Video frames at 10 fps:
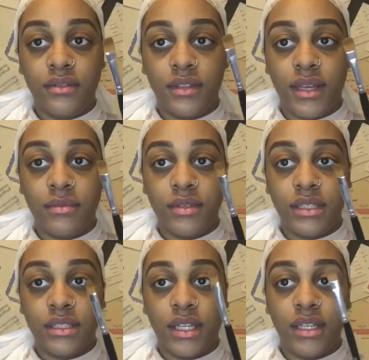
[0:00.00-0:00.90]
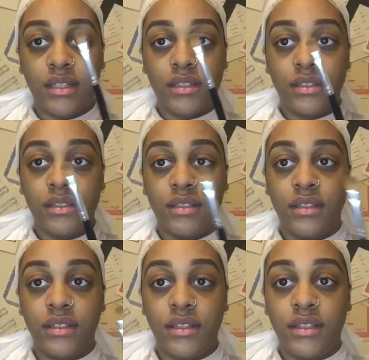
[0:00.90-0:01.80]
flat brush like
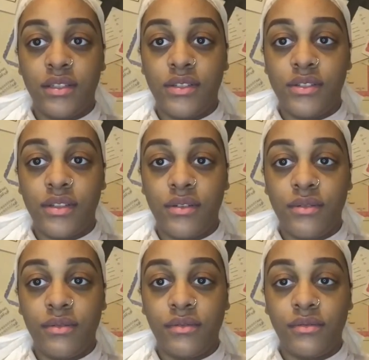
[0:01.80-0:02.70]
so.